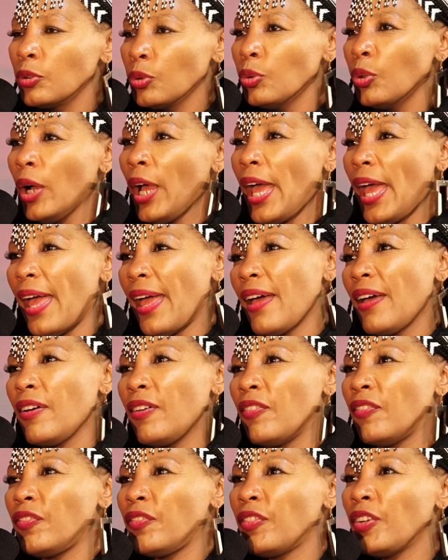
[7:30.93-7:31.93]
do
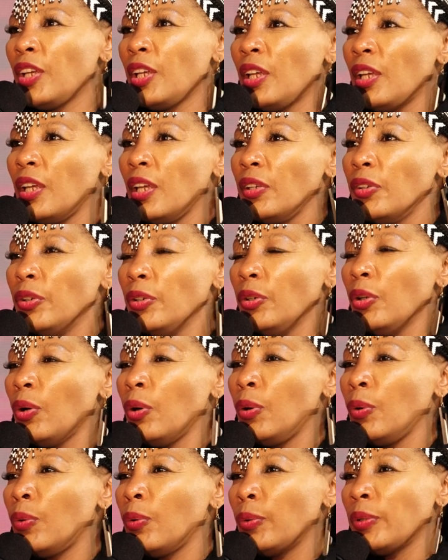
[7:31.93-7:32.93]
have you
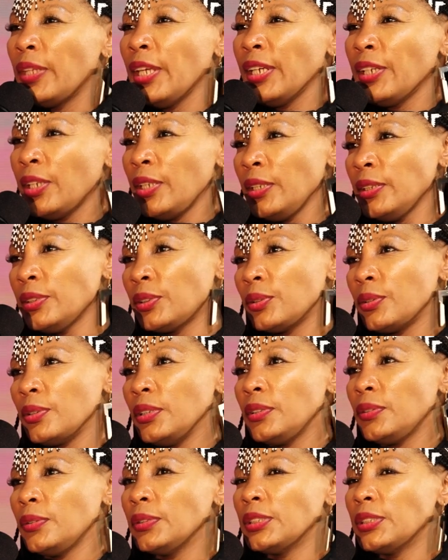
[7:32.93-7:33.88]
know that history to